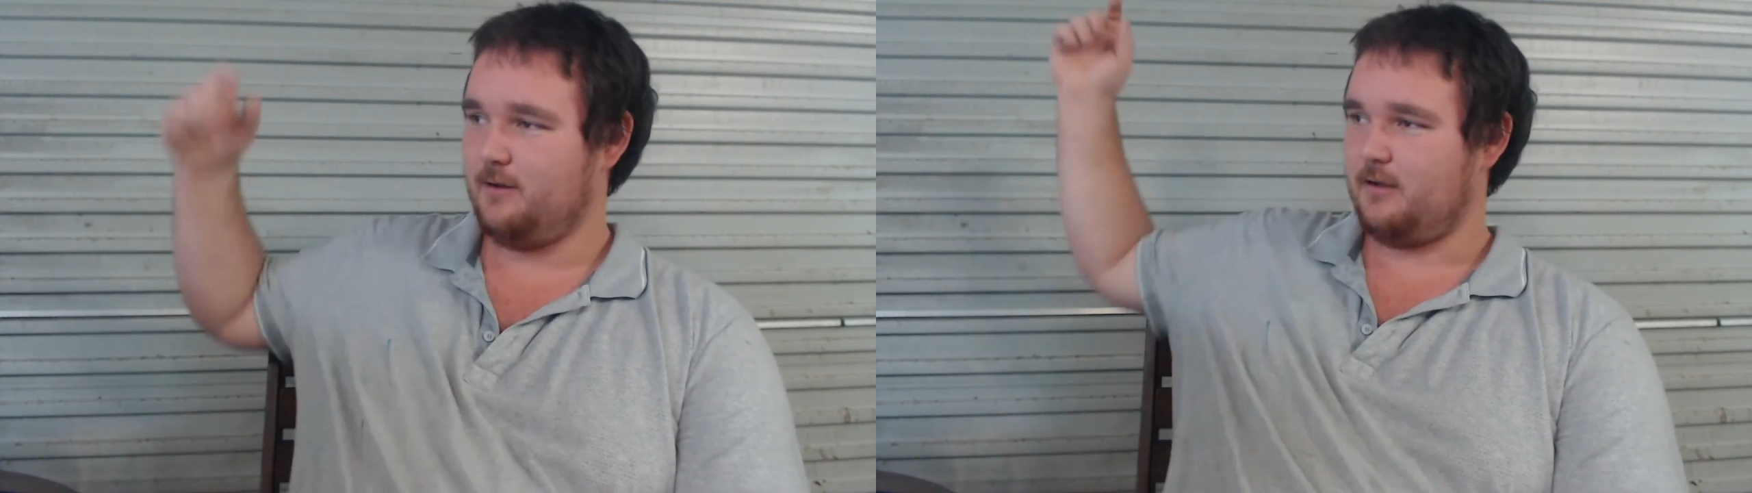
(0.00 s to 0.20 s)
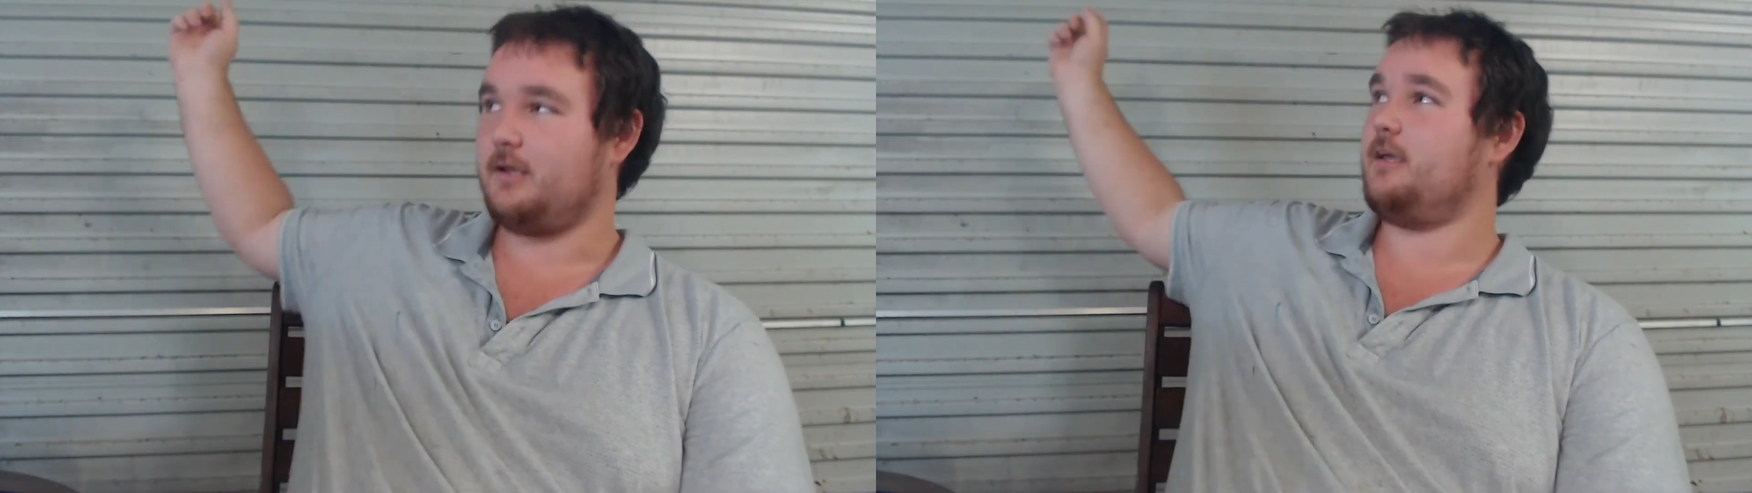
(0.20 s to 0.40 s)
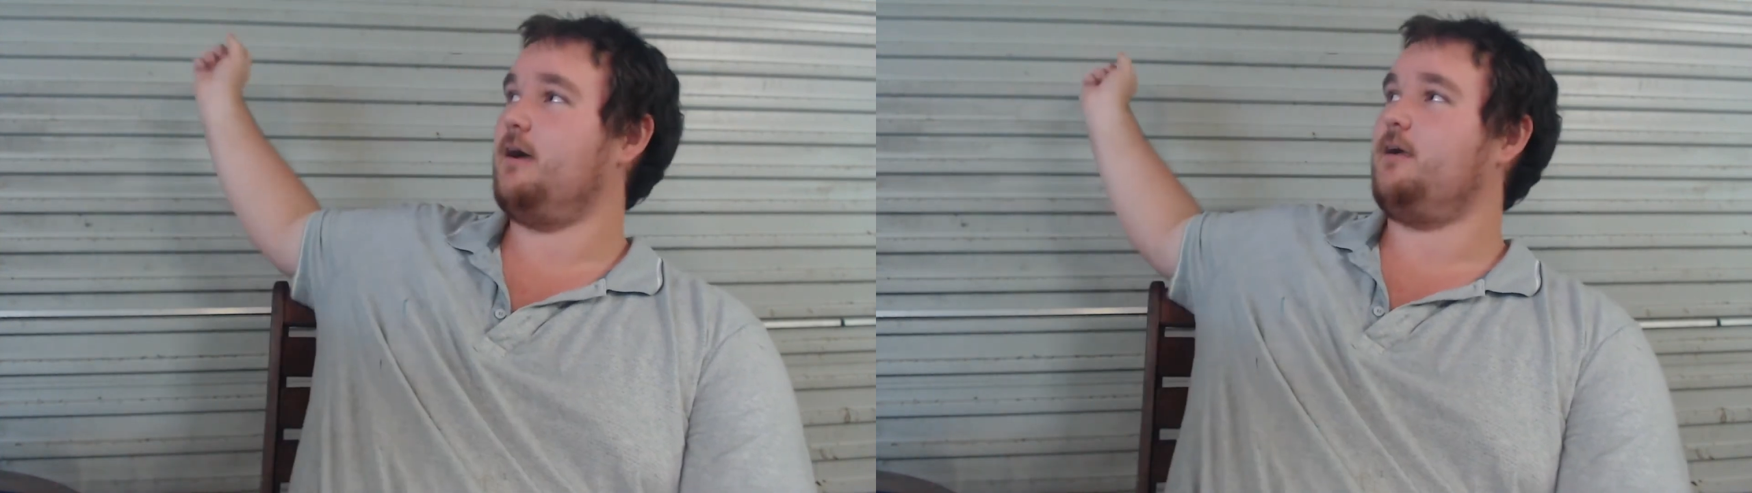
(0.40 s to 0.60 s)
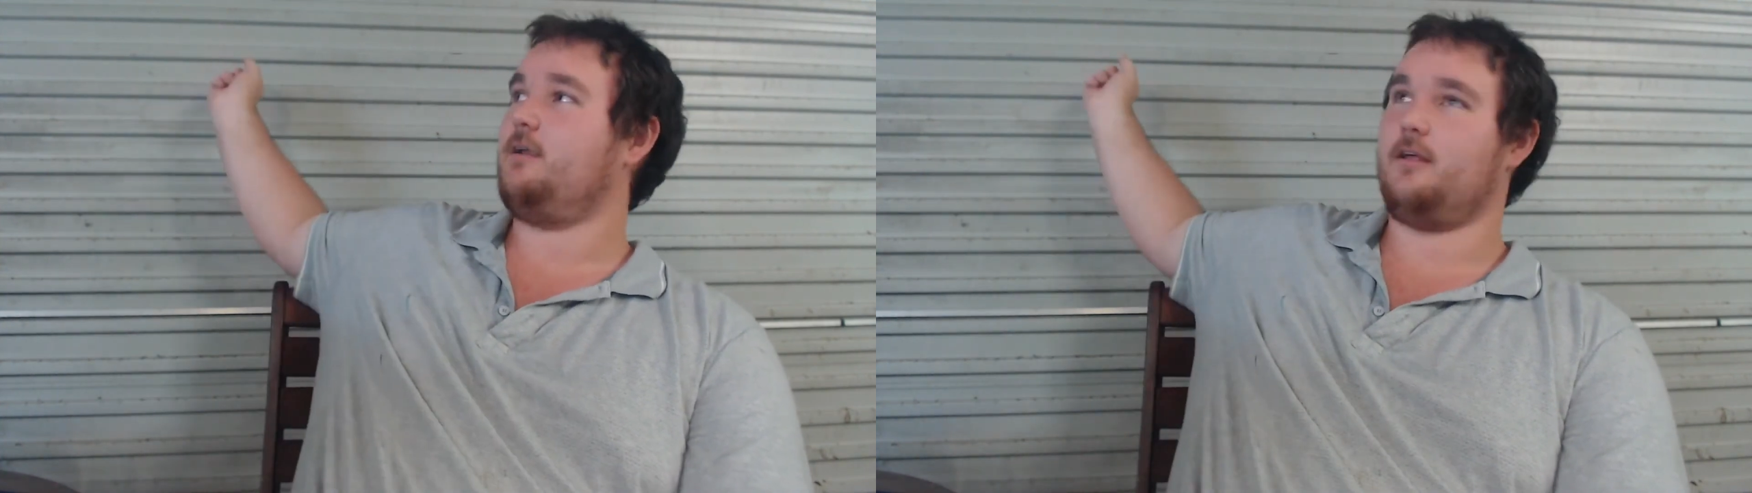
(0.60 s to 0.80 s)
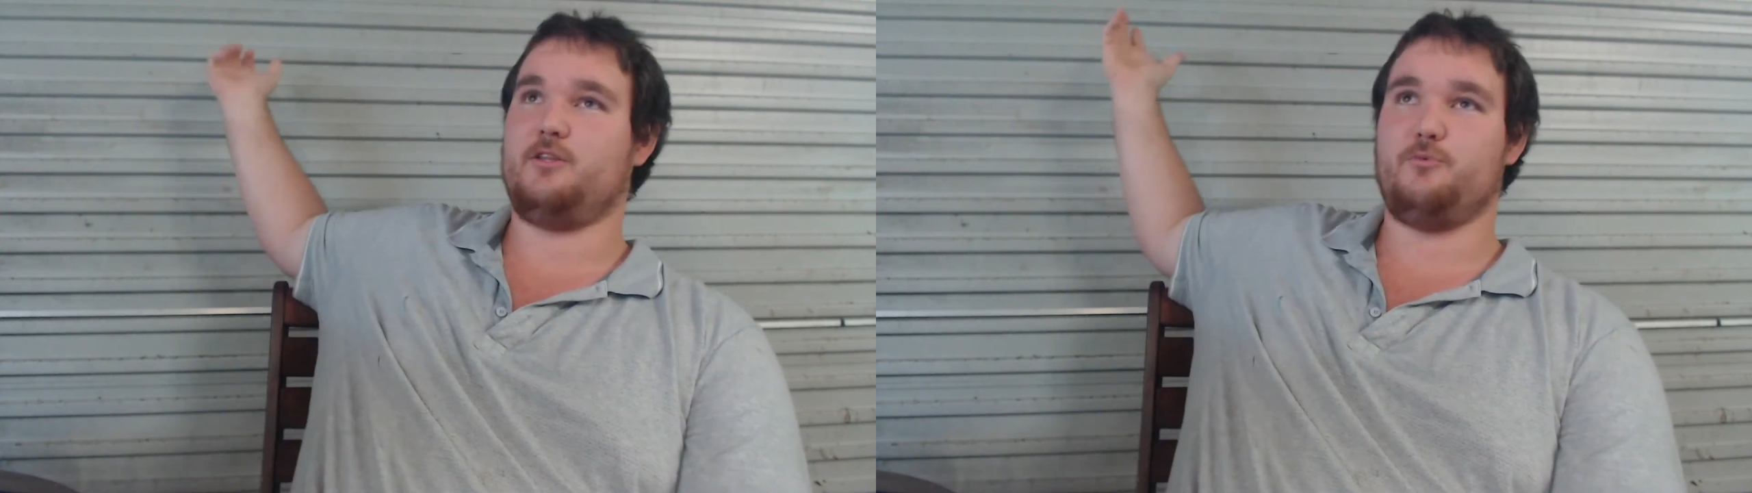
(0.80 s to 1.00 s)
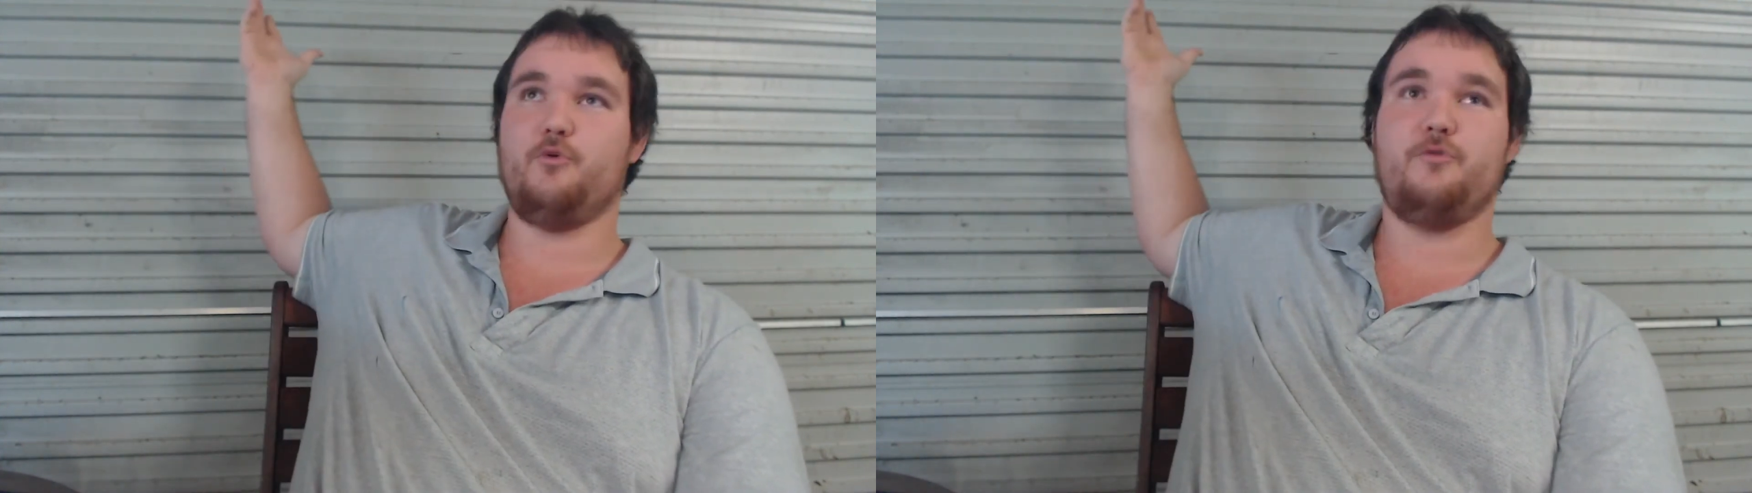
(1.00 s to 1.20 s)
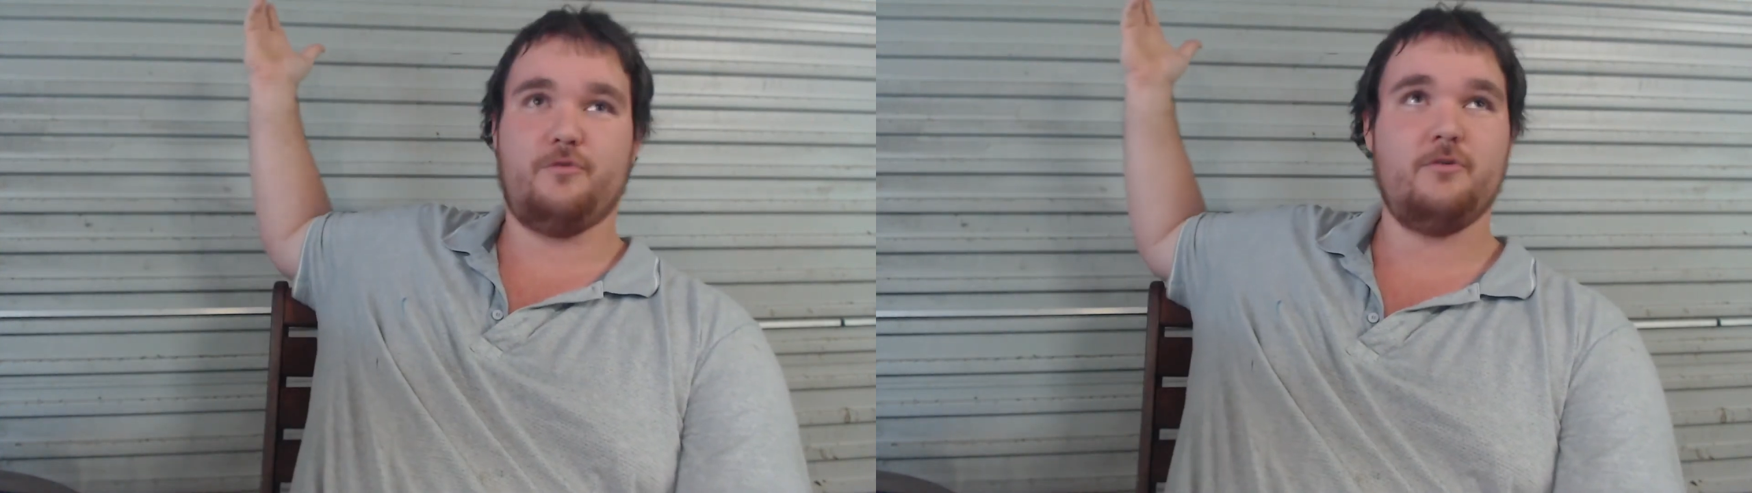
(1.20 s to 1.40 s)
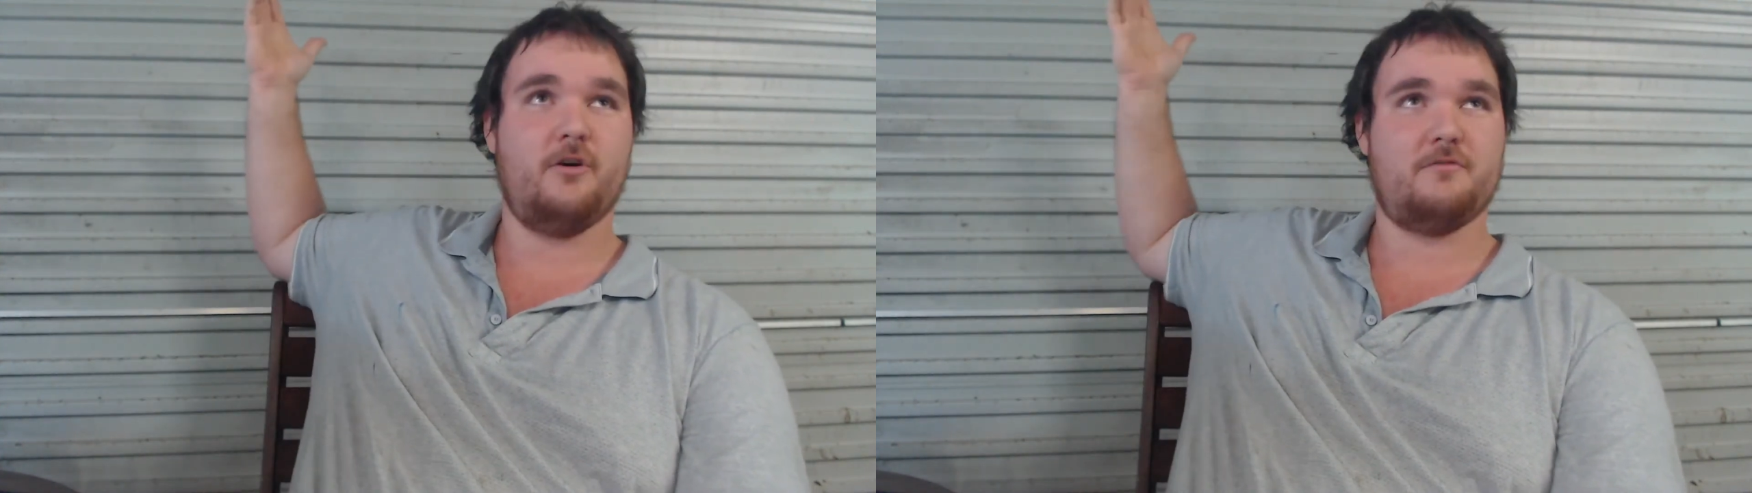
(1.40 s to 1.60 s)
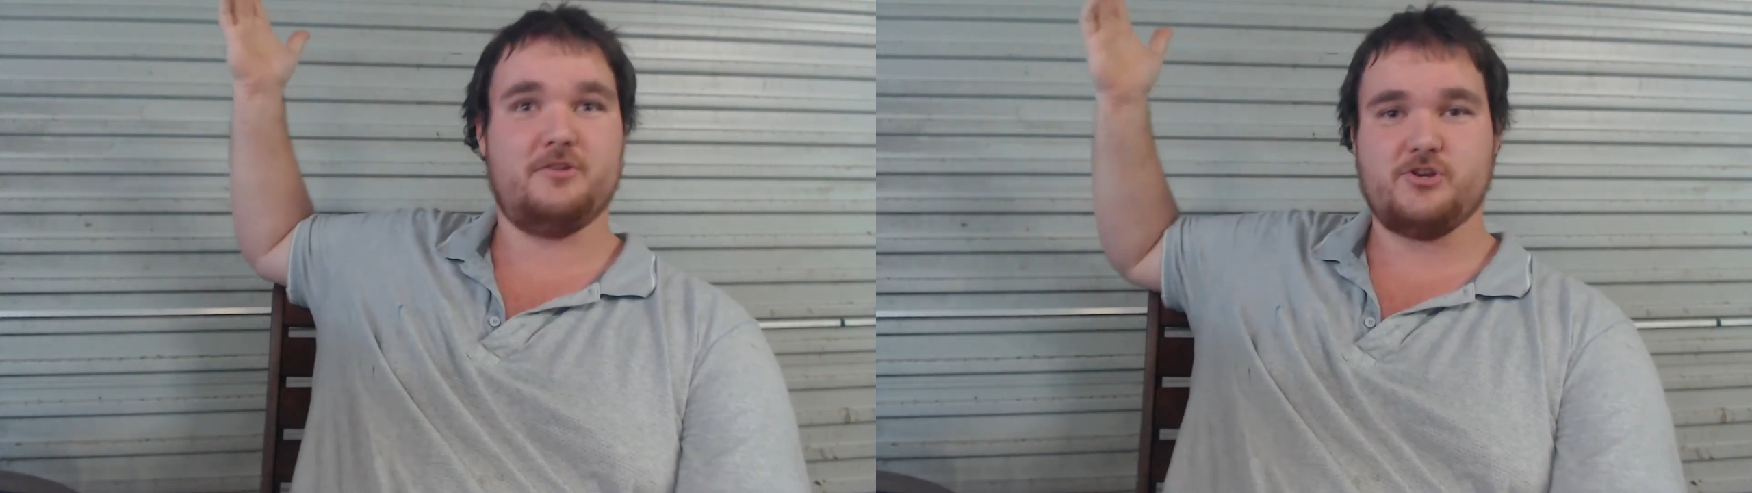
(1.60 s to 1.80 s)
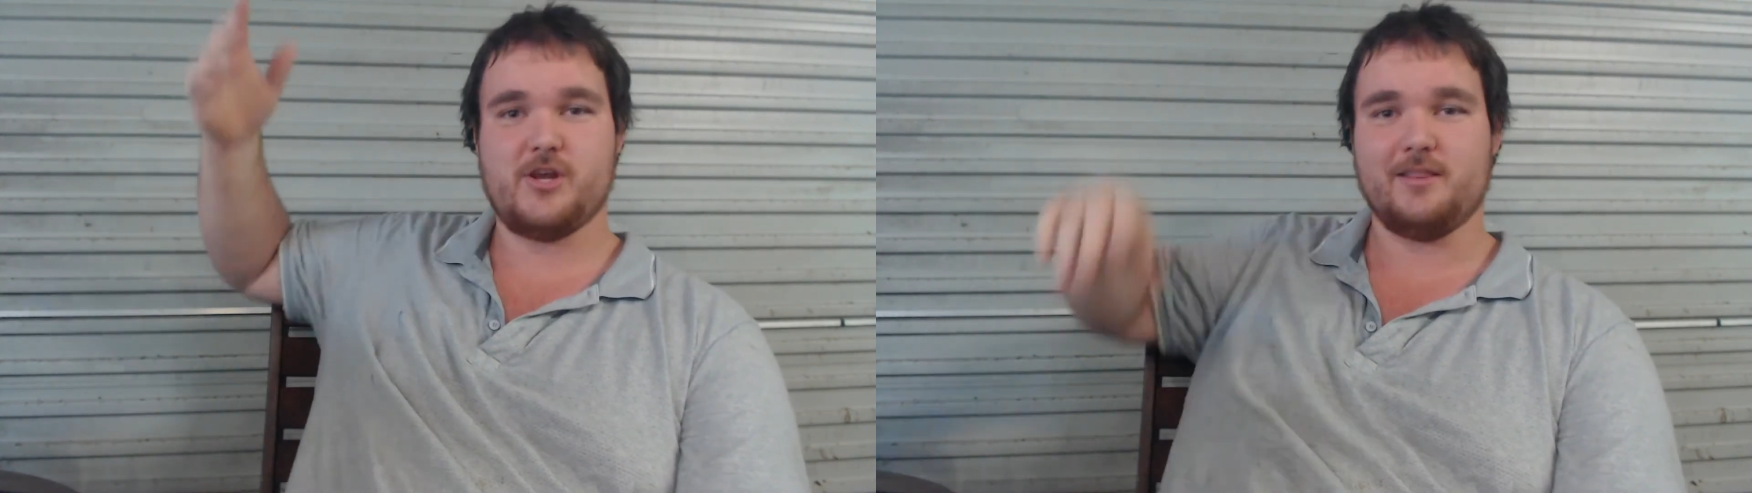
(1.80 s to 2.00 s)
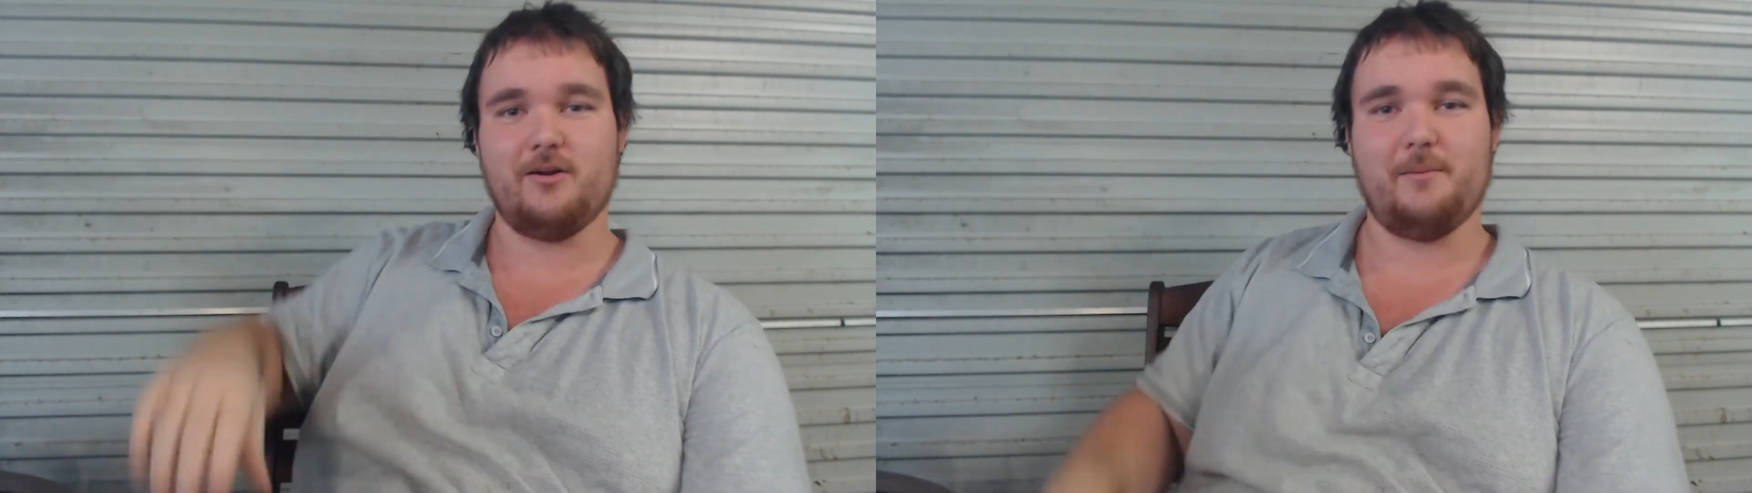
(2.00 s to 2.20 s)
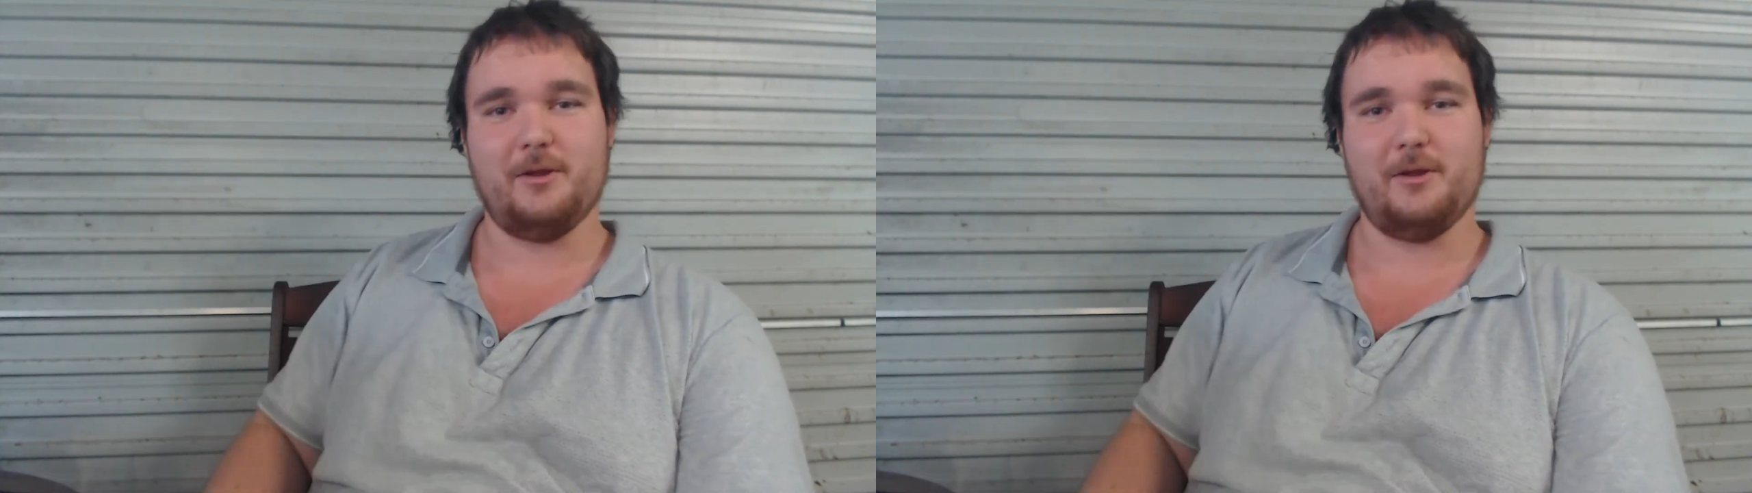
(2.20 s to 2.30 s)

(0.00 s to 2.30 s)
like the roof of the shed that I'm in